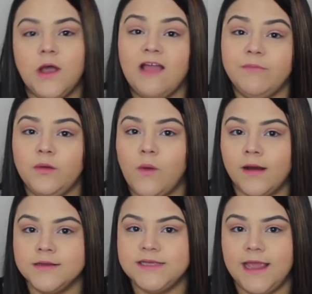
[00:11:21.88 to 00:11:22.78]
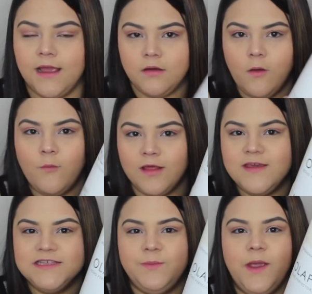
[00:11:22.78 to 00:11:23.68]
So I've been wanting to get one of
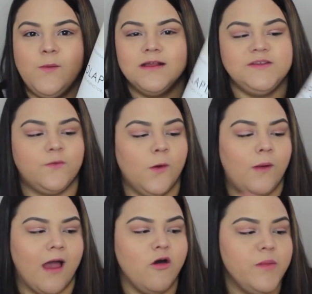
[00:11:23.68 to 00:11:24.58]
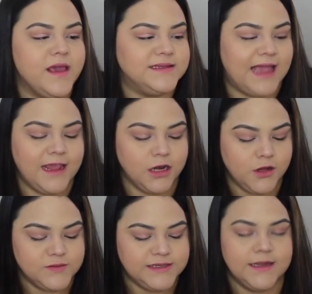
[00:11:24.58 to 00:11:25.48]
these big ones for a while because I
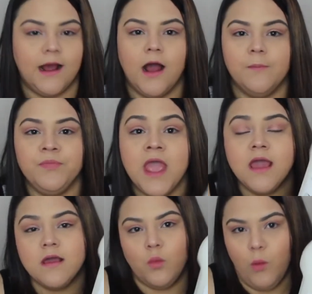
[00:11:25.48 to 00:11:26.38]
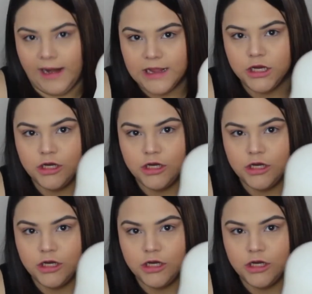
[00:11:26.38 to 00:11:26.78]
can use it when I